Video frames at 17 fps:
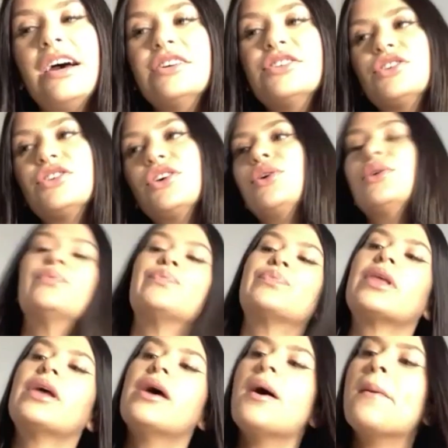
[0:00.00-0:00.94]
so
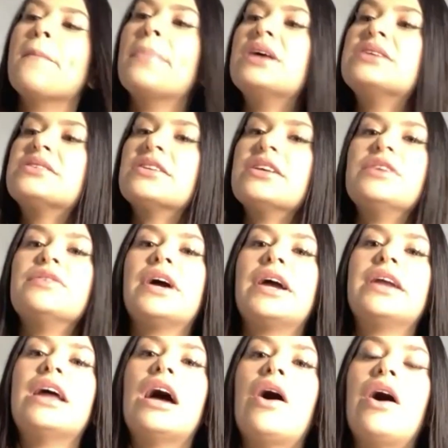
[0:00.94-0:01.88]
basically
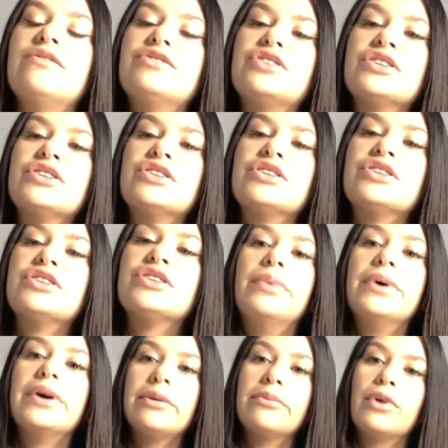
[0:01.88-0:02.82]
right now I've just kind of
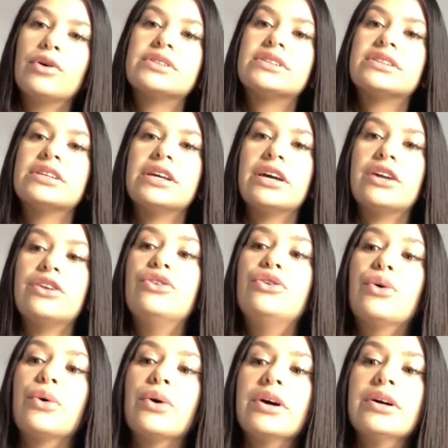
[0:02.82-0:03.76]
been mostly
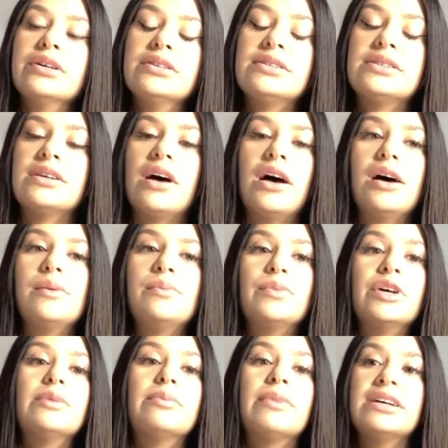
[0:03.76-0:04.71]
indoors
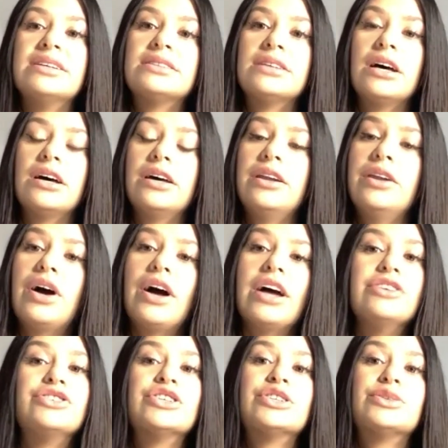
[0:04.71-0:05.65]
with my son. I
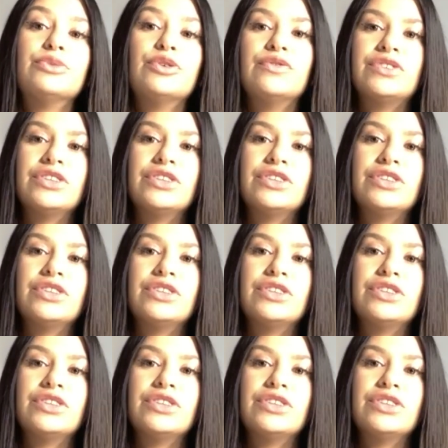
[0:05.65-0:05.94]
just moved